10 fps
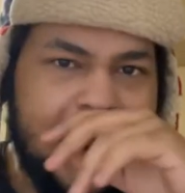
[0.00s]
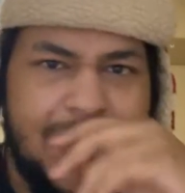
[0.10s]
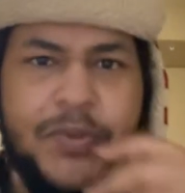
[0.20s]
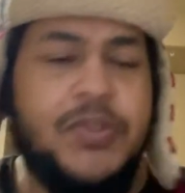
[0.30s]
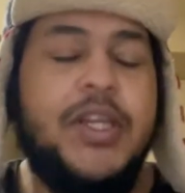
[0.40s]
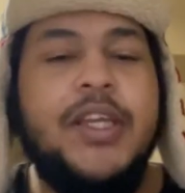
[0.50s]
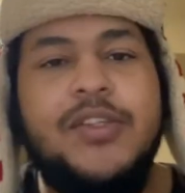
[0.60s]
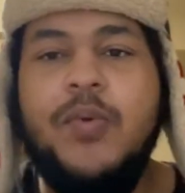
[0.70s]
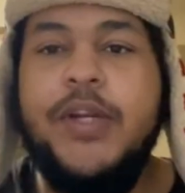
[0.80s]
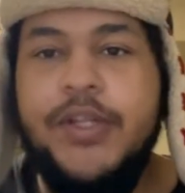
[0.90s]
It was like
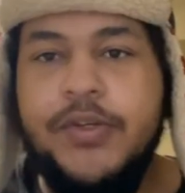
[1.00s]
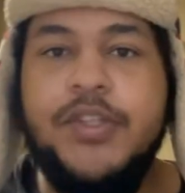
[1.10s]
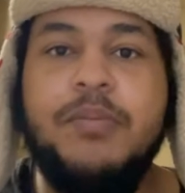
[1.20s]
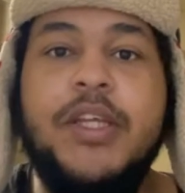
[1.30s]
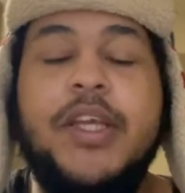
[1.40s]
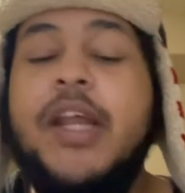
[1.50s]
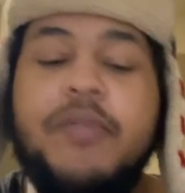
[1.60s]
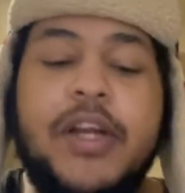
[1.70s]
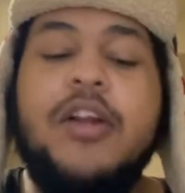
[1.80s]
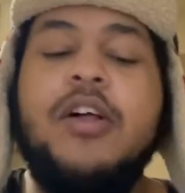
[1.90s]
20 or something, and I read it all,